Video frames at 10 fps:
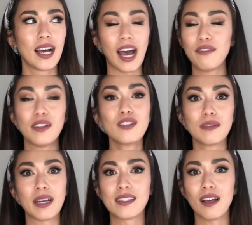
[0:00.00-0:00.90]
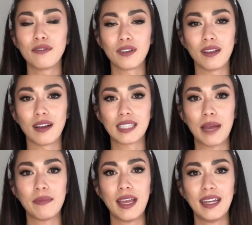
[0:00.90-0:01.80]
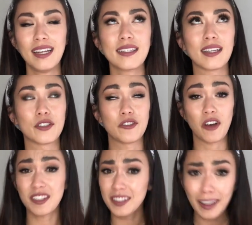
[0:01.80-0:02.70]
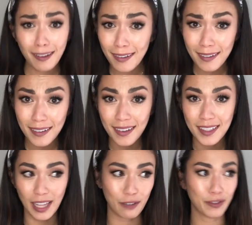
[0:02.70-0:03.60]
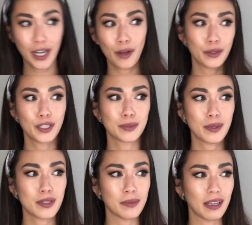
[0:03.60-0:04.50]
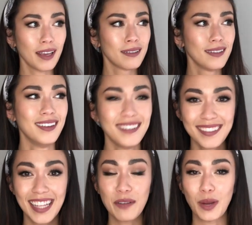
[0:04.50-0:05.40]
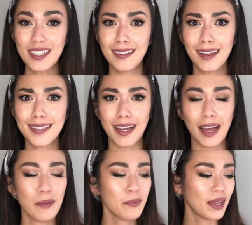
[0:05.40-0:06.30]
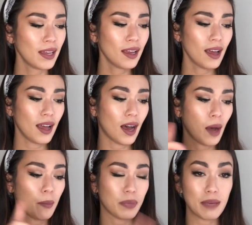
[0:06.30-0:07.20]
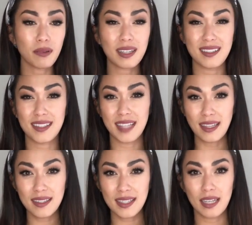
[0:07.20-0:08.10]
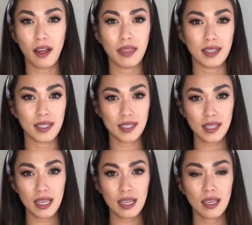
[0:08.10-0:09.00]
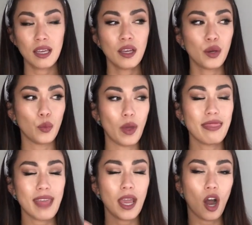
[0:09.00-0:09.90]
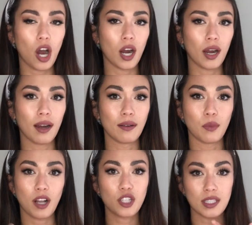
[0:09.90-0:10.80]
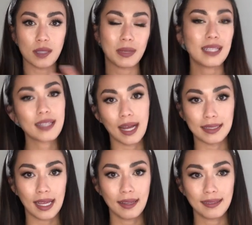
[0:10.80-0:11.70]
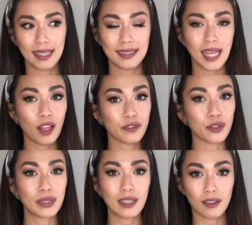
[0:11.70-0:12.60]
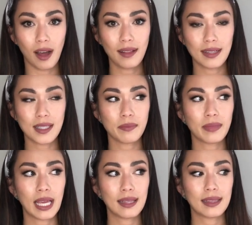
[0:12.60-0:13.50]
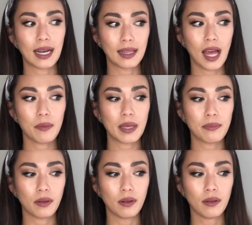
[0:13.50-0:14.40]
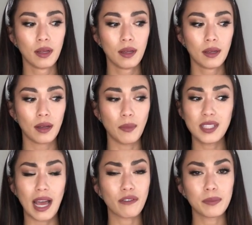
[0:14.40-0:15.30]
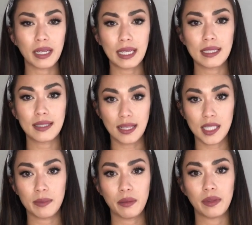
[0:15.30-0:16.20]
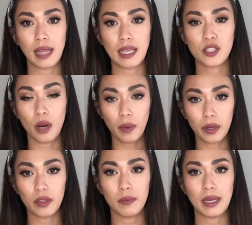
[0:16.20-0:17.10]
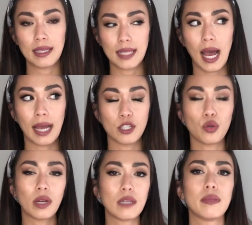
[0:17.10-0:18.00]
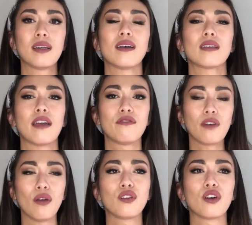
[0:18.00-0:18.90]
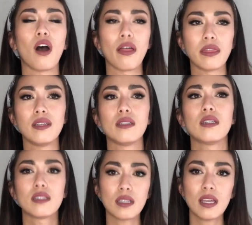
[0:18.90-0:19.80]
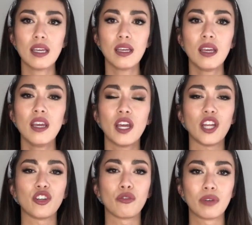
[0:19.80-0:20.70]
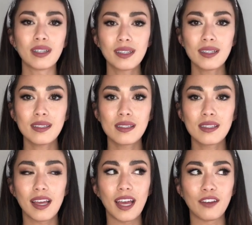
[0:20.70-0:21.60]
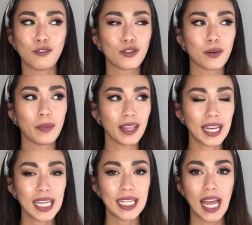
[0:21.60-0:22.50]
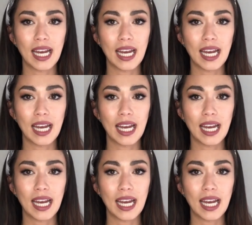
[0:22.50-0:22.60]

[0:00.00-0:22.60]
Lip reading: I filtered myself for a long time, and it is exhausting to like figure out who you're supposed to be. That wastes a lot of time. People can sense inauthenticity when they are watching somebody's content. They can tell if you're real or not. That's something that a lot of people, almost everybody says to me when they start working with me is, I joined because I felt your authenticity and your realness and vulnerability, and